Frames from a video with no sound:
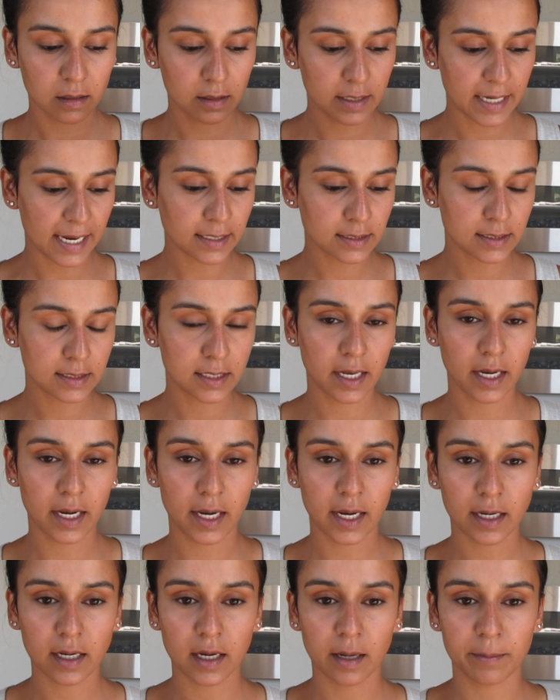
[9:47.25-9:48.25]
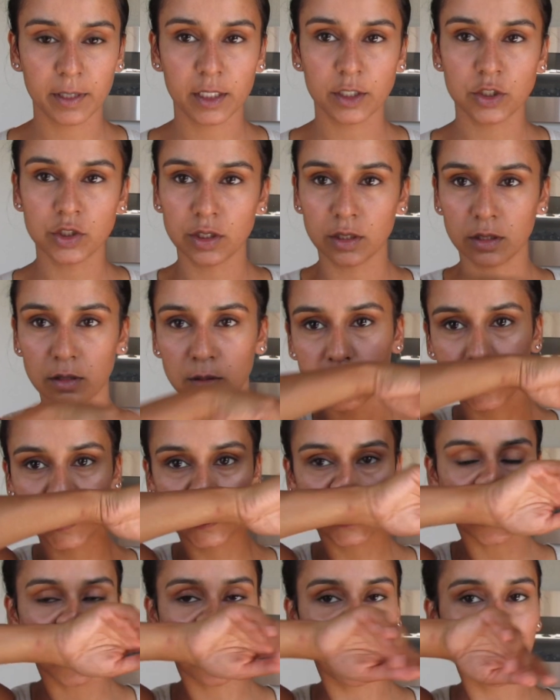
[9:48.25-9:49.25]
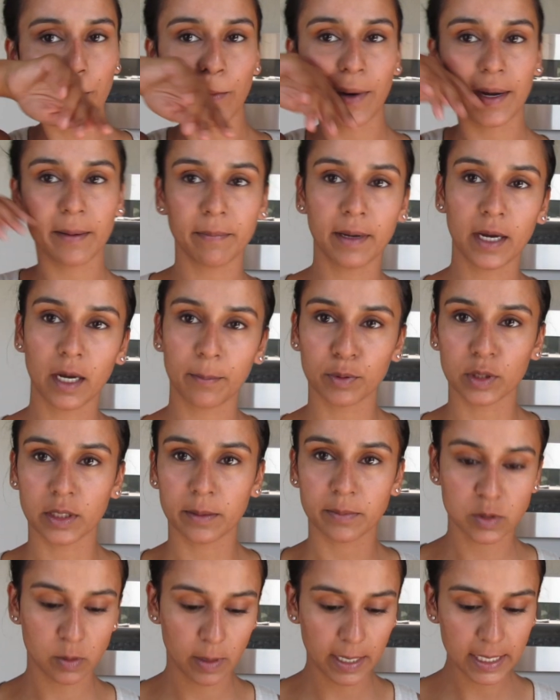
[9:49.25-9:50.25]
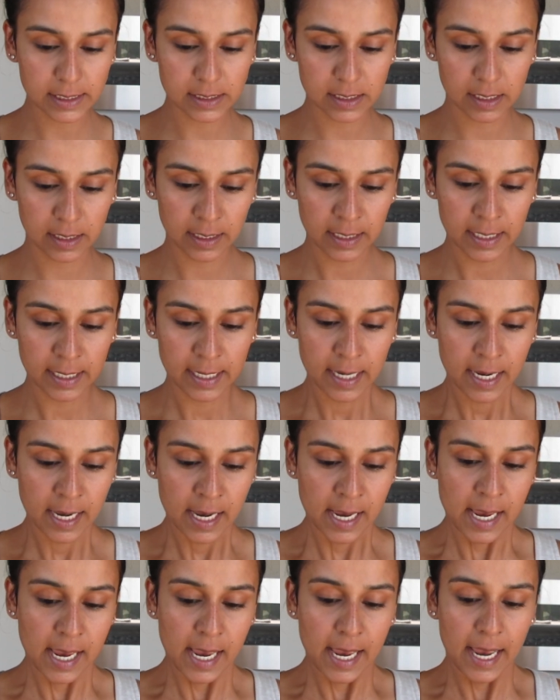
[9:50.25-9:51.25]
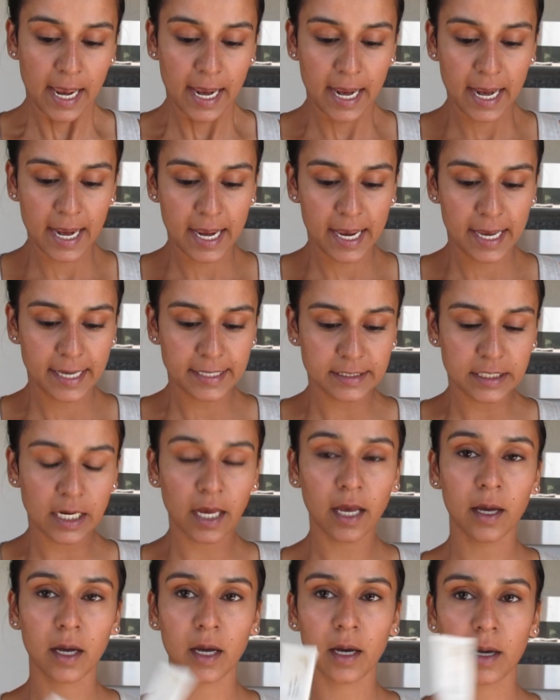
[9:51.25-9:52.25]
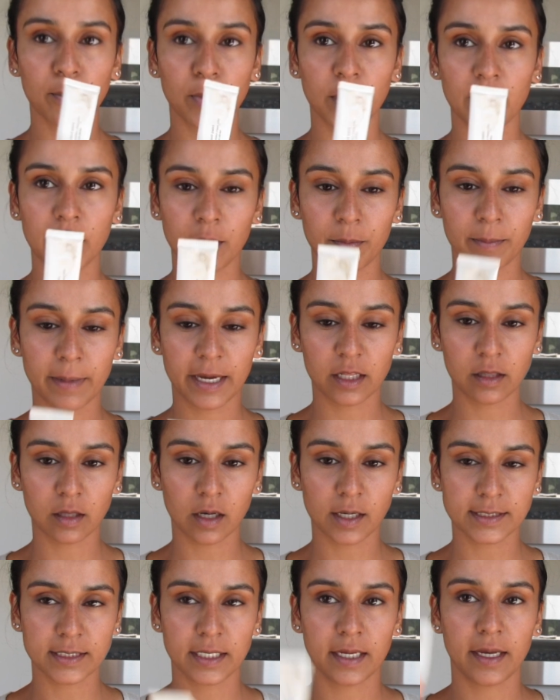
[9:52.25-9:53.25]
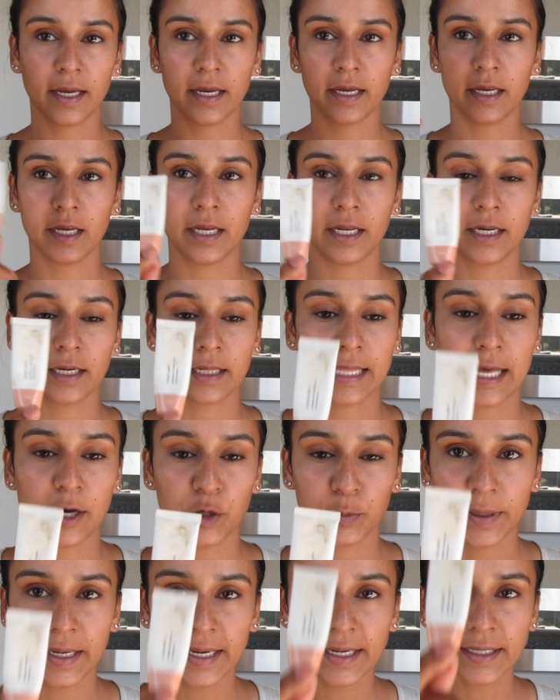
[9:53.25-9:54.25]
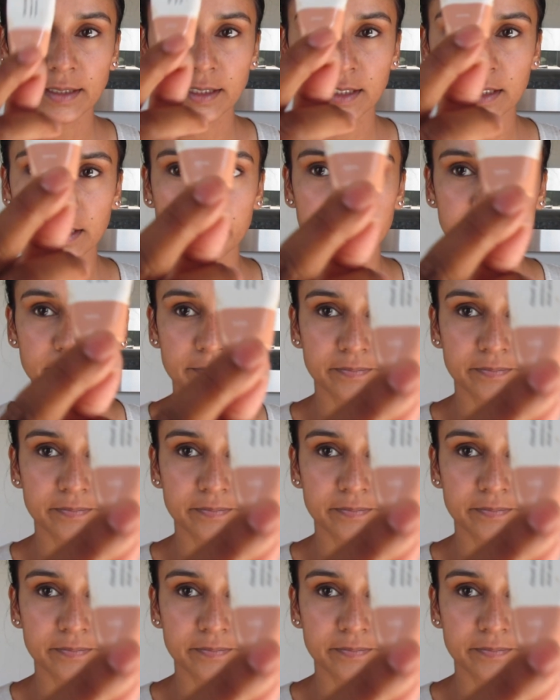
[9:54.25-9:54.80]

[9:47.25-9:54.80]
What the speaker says: Next thing I'm gonna do is wipe my upper lips wet and pull out my Glossier in Cloudpaint.